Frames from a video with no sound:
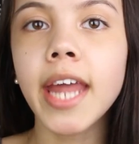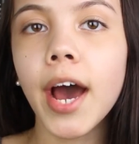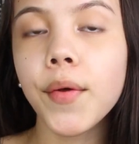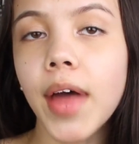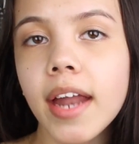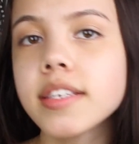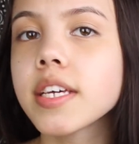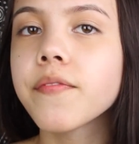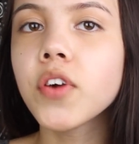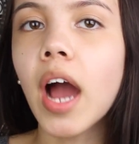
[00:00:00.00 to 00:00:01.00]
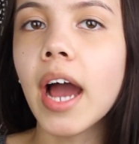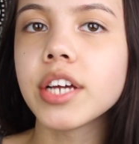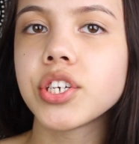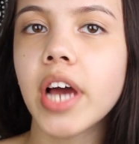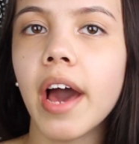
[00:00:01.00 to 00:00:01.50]
Now that is it for
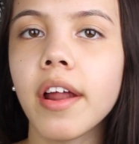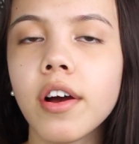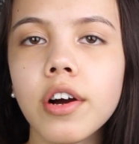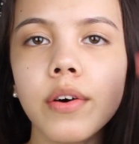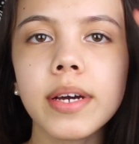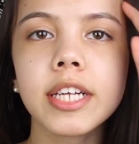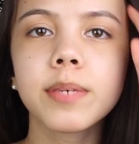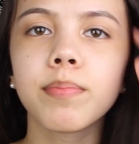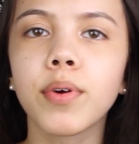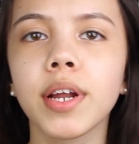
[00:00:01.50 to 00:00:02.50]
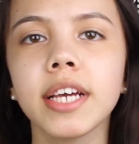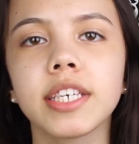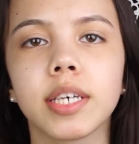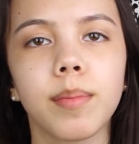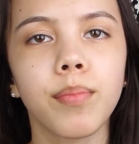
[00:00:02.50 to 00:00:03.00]
eyeshadow. It's pretty
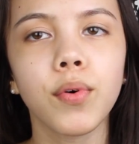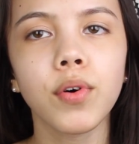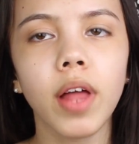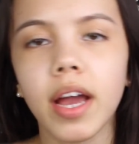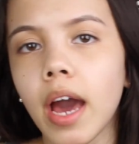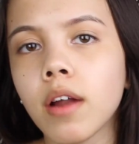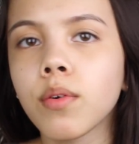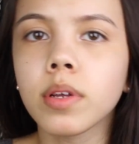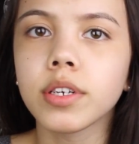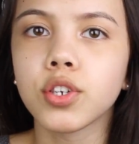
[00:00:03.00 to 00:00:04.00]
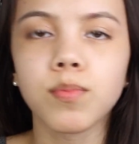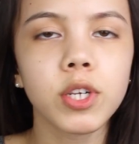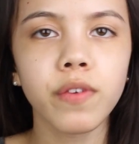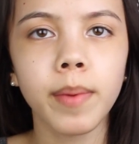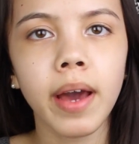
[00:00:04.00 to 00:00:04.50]
simple. Like, I don't really do
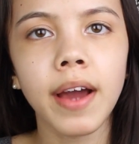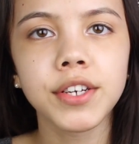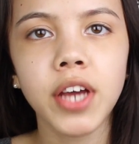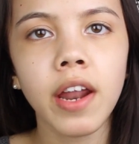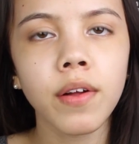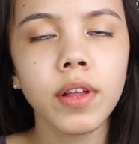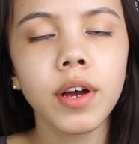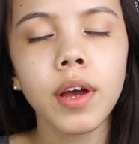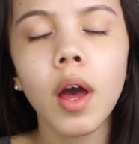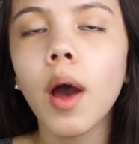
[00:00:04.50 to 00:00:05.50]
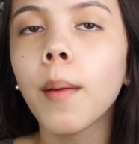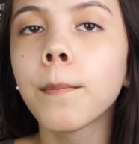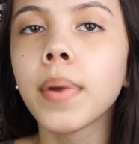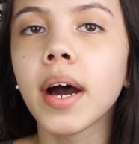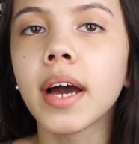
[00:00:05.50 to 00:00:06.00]
much for my eyeshadow look,
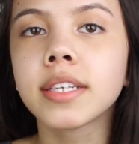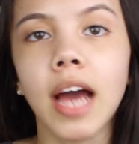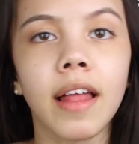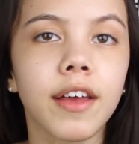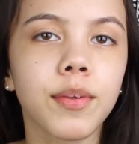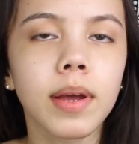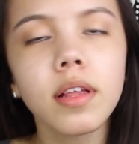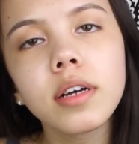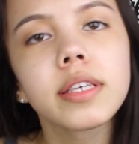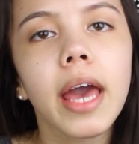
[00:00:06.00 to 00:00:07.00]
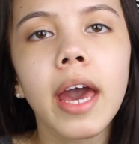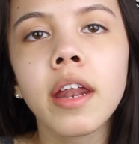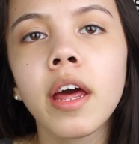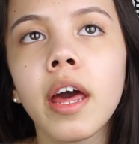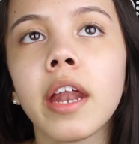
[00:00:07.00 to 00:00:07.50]
but I like the way it looks.
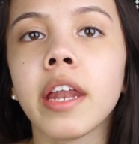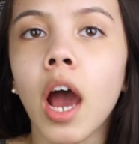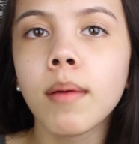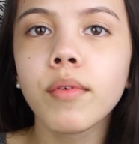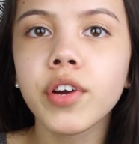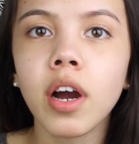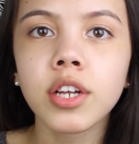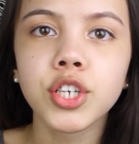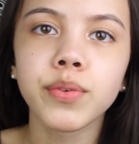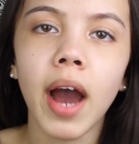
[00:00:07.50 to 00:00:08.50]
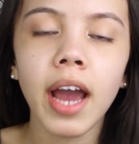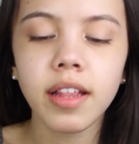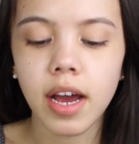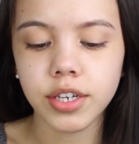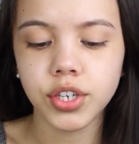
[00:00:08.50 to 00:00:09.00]
And now moving on to
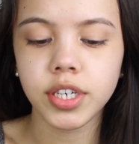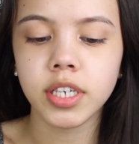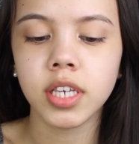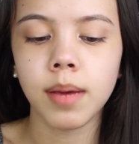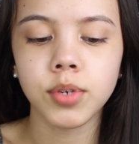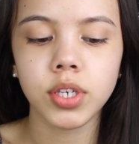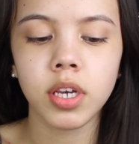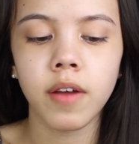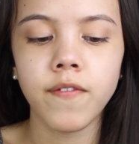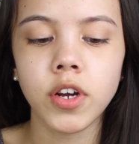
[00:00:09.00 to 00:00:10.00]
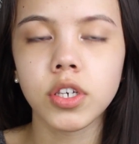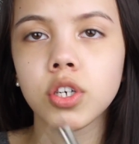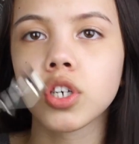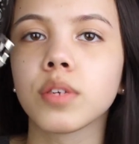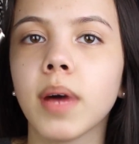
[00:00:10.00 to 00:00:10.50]
eyelashes, I'm just gonna
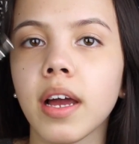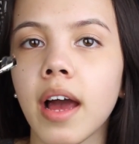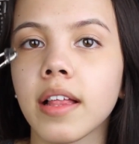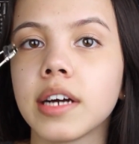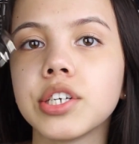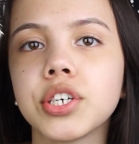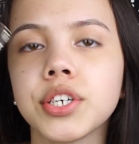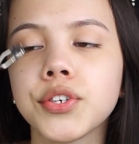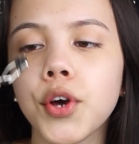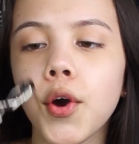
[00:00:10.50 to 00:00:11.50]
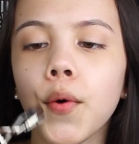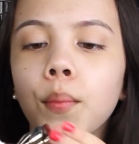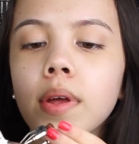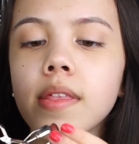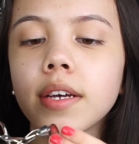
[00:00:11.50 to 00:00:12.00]
first curl my eyelashes
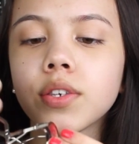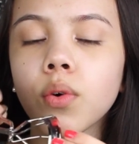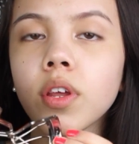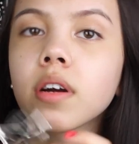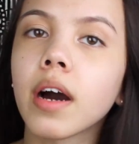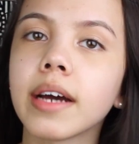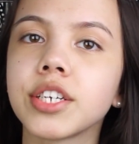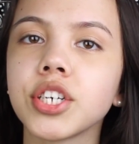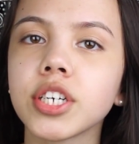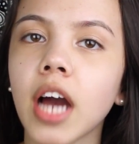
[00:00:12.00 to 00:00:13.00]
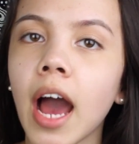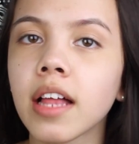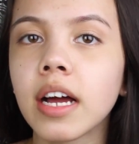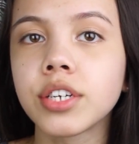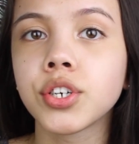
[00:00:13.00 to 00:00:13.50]
with this Sonia Kashuk
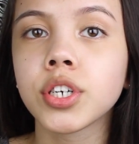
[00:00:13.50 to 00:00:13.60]
eyelash